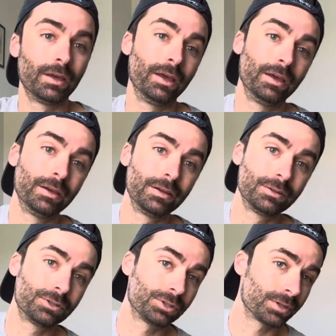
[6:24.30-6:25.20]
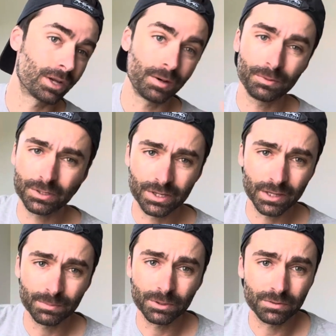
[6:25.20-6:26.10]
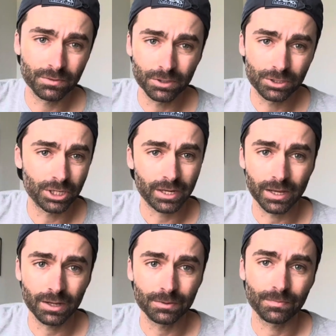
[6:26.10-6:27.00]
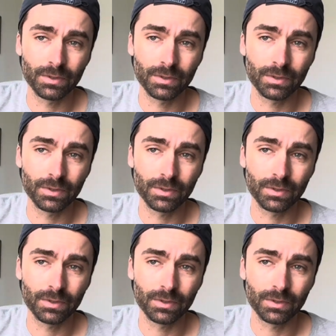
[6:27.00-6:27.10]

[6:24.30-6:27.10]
And just a couple examples for you to check out.